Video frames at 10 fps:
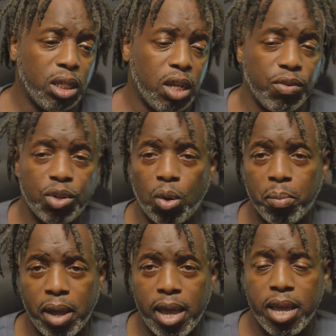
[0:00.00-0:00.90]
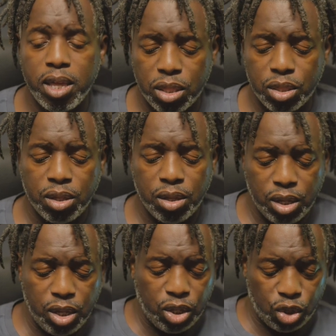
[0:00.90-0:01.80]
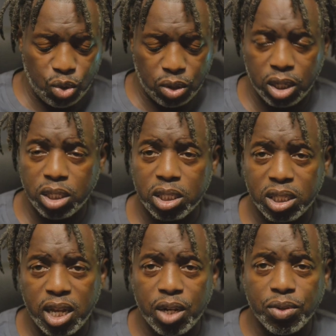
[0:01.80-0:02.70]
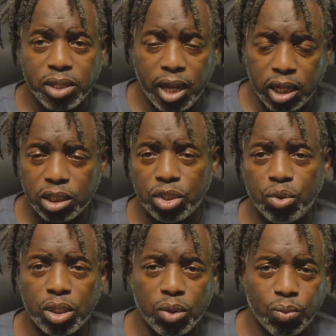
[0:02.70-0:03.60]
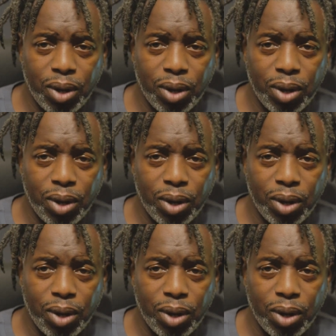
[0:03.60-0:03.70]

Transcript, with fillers: If you don't bathe, you can get skin irritations, you can get